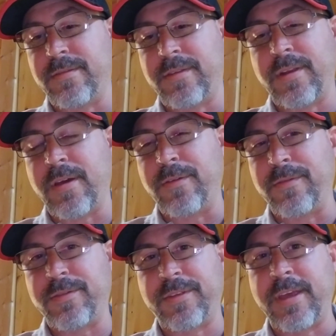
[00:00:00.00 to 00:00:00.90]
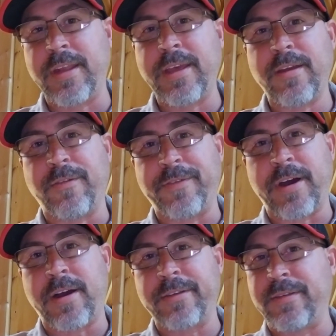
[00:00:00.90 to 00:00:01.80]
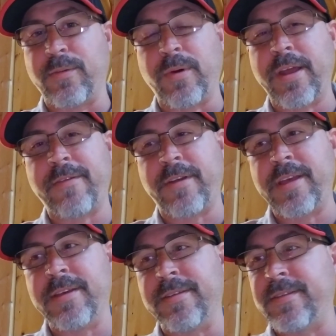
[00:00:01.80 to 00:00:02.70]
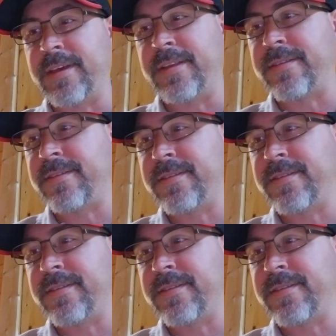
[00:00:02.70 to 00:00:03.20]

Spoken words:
CNN or Fox, whatever it is, it's